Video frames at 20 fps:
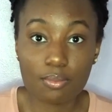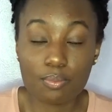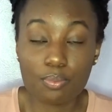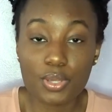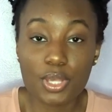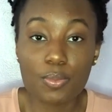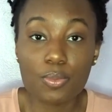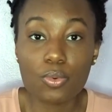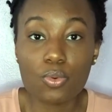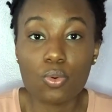
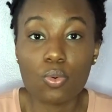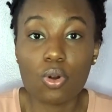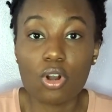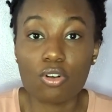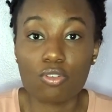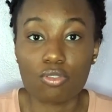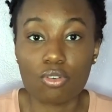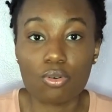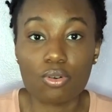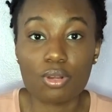people who are
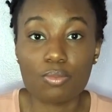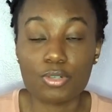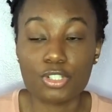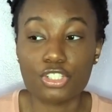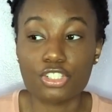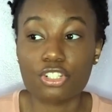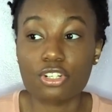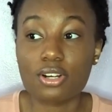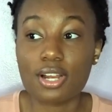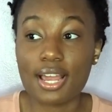grown and
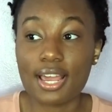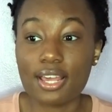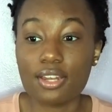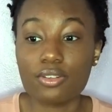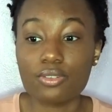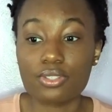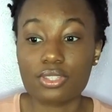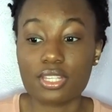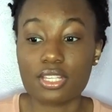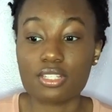mature
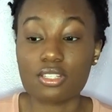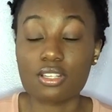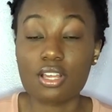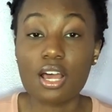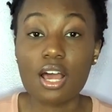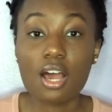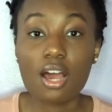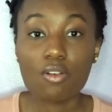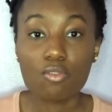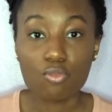handle things
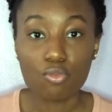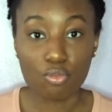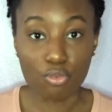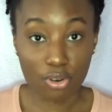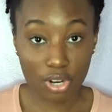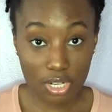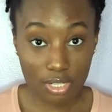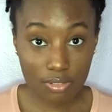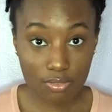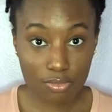
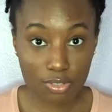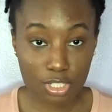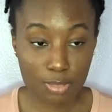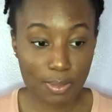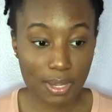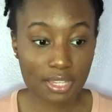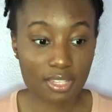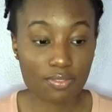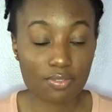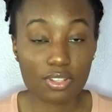
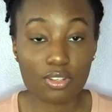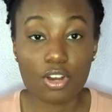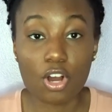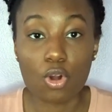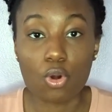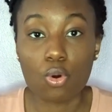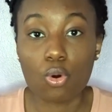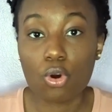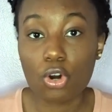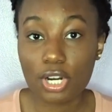respectively,
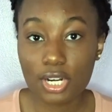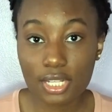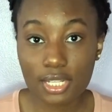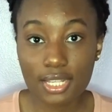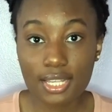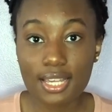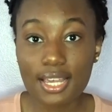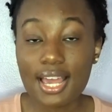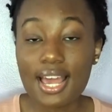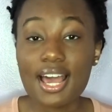
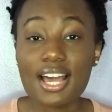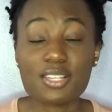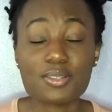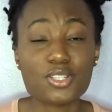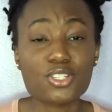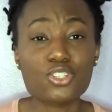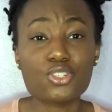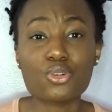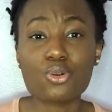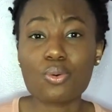accordingly.
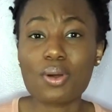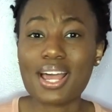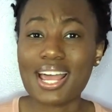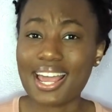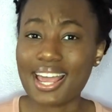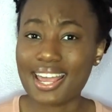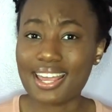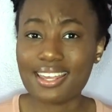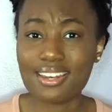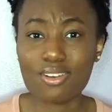Especially you don't
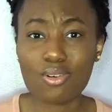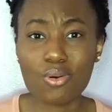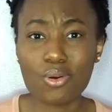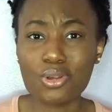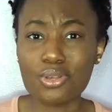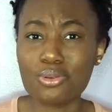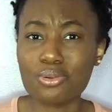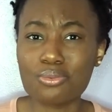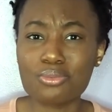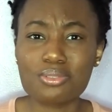hate or
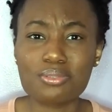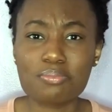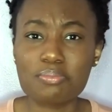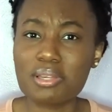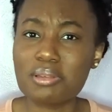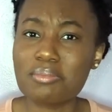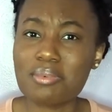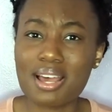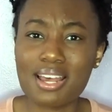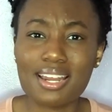you don't
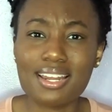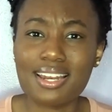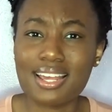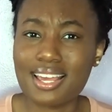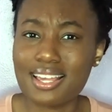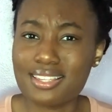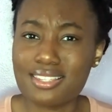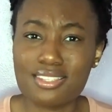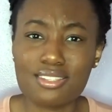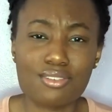be mad at an
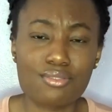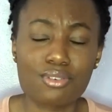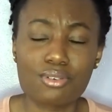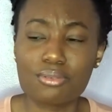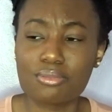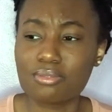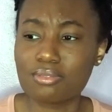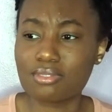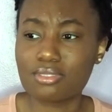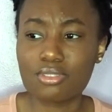
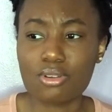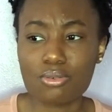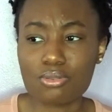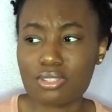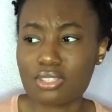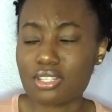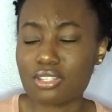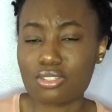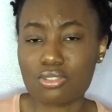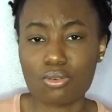18-year-old. Those
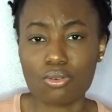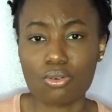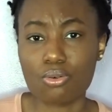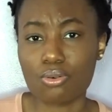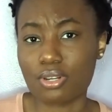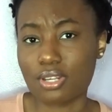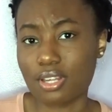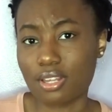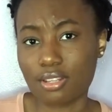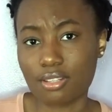things don't go
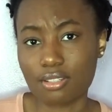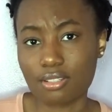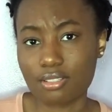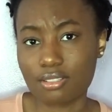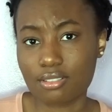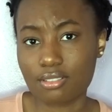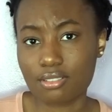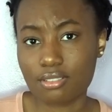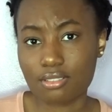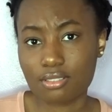together.
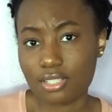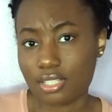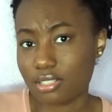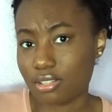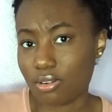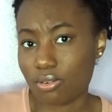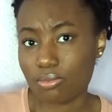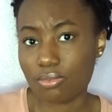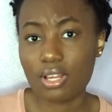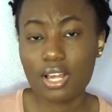They
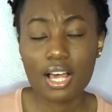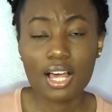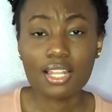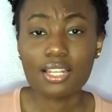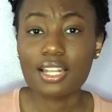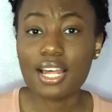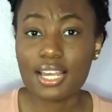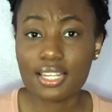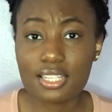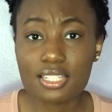don't.
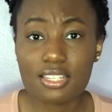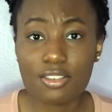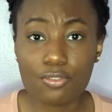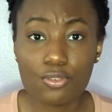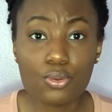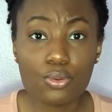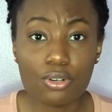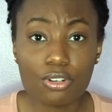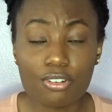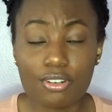Like this if
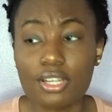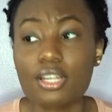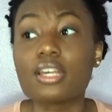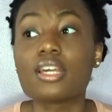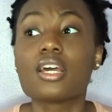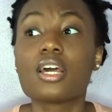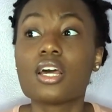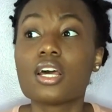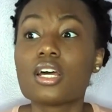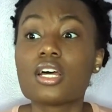you agree.
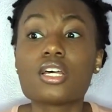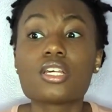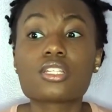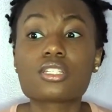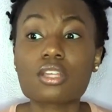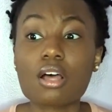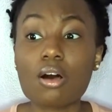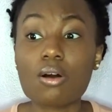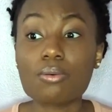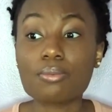
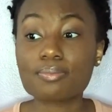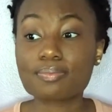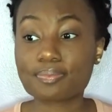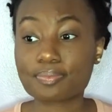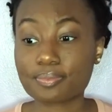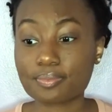So